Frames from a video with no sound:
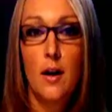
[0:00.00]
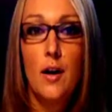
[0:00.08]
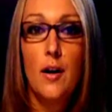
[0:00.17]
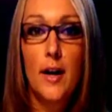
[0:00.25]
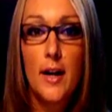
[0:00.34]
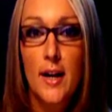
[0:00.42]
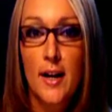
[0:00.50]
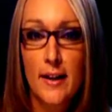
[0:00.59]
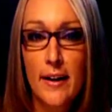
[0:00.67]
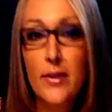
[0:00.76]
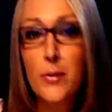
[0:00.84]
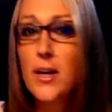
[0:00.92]
Alright,
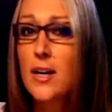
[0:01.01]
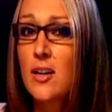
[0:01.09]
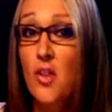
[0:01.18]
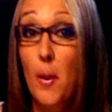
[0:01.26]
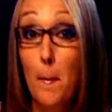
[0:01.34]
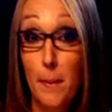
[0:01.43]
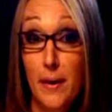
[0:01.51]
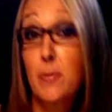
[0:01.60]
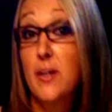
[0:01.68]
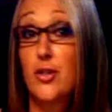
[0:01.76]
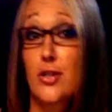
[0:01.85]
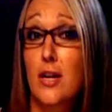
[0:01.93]
now that we got all that big
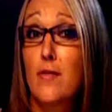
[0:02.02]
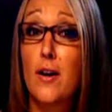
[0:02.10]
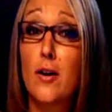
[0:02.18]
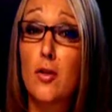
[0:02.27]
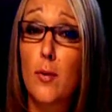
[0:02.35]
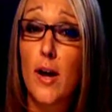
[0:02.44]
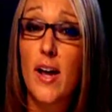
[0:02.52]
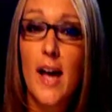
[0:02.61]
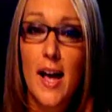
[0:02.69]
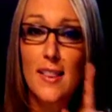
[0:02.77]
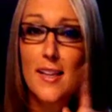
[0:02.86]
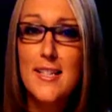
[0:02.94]
picture stuff out of the way,
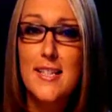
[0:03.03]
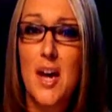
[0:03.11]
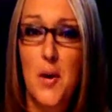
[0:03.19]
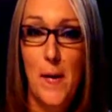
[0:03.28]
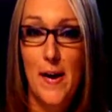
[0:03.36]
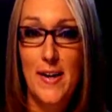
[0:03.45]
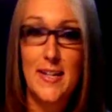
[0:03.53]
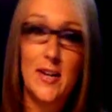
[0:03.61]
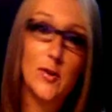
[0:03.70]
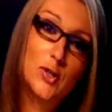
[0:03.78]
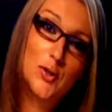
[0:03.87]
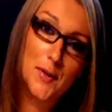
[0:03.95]
let's get right
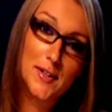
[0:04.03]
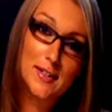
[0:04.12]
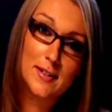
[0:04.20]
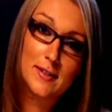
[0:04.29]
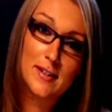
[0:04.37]
down to it.